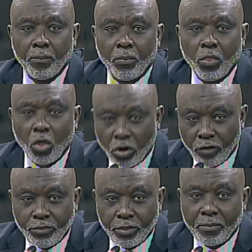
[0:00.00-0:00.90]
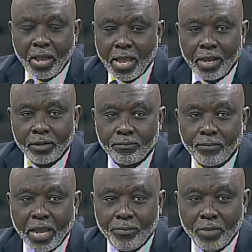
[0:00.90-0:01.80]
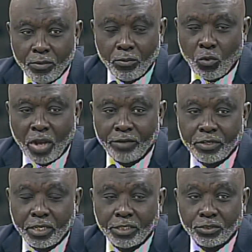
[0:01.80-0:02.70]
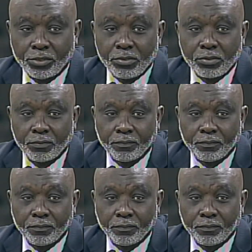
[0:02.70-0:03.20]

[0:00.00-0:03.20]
none of them had my minimum qualifications.